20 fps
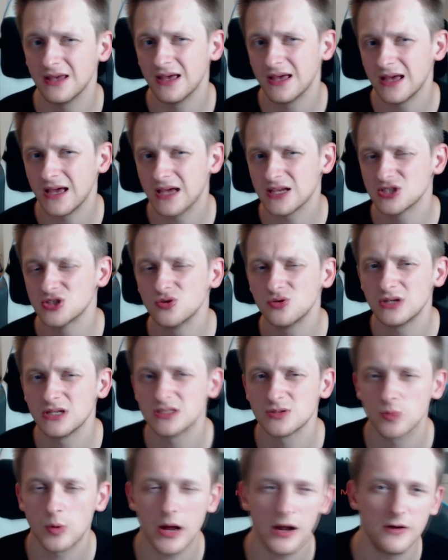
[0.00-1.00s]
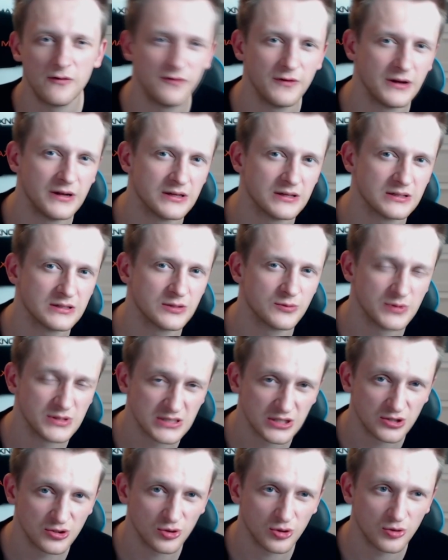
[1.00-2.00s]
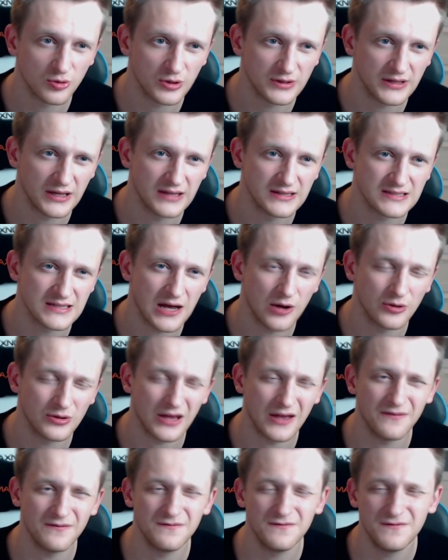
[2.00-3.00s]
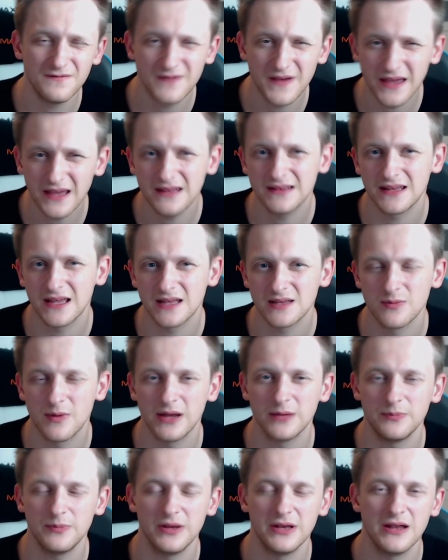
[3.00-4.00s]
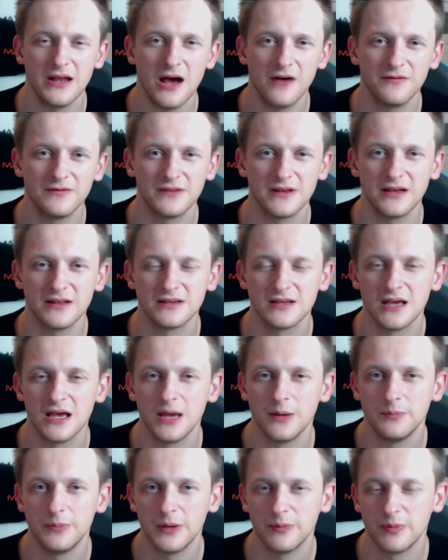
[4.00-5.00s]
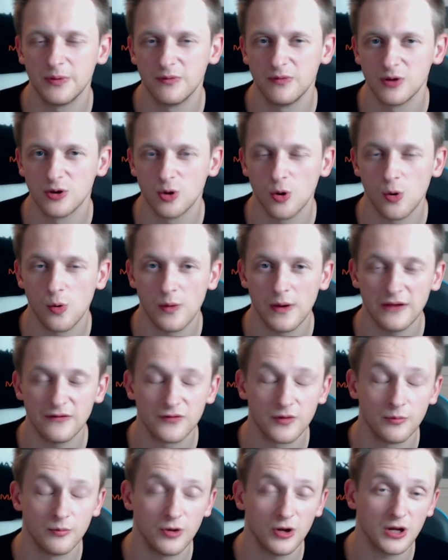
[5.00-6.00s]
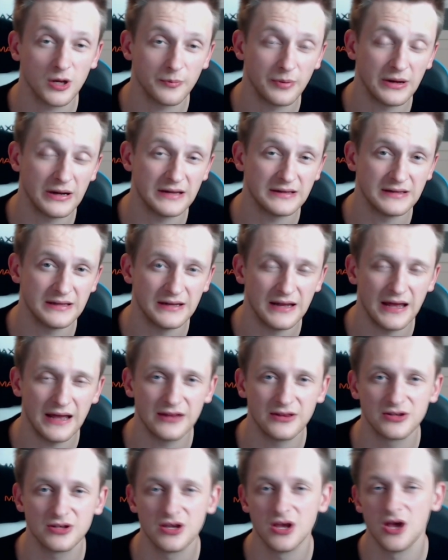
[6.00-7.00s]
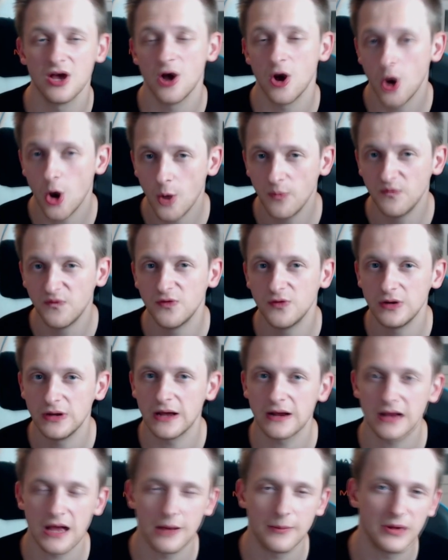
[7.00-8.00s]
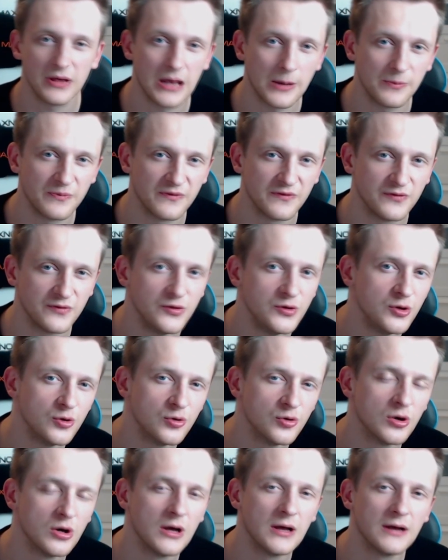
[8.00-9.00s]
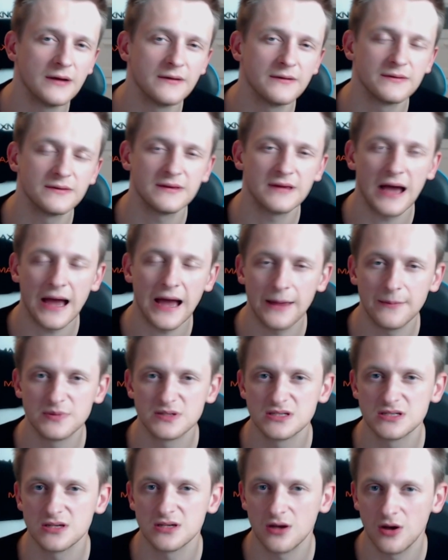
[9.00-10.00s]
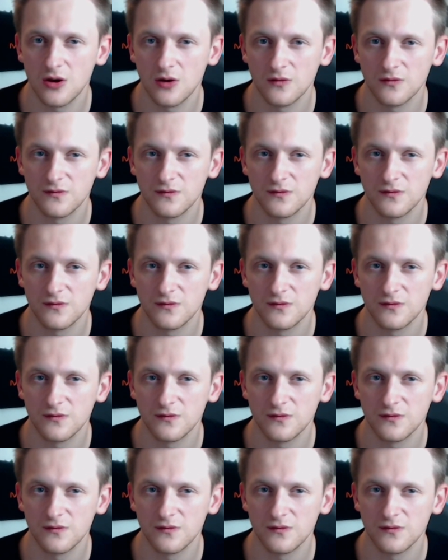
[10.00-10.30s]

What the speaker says: as soon as Vilefin Inquisitor rotates out, I think that might be enough that people will go away from Murloc Paladin and hopefully are coming up with new types of